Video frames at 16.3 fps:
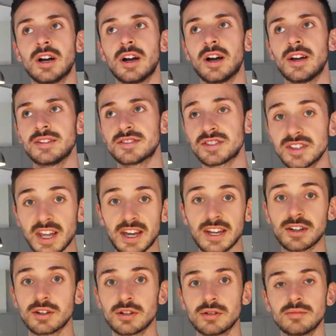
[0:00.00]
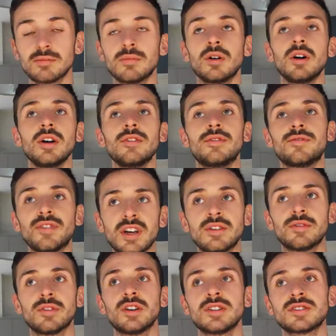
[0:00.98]
instead, my
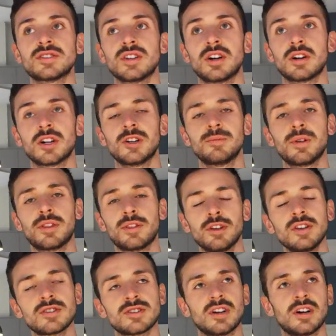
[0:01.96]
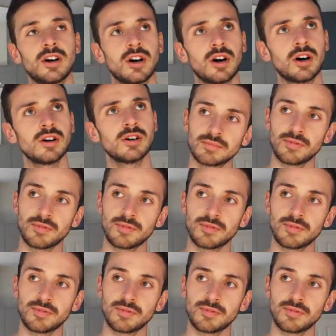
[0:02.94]
favourites are going to be things that are